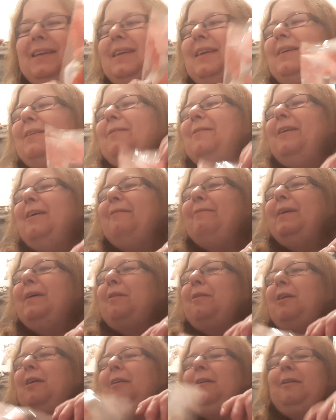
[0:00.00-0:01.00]
I'll have a
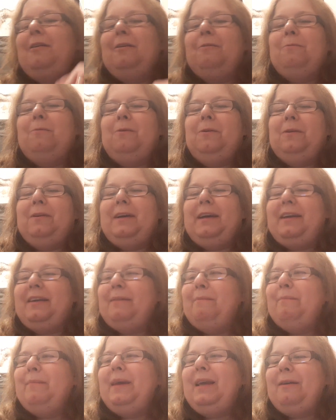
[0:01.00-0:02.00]
think of what I
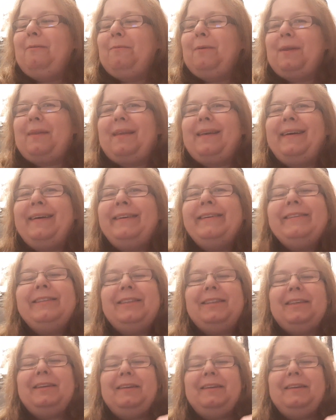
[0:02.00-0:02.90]
can make with that.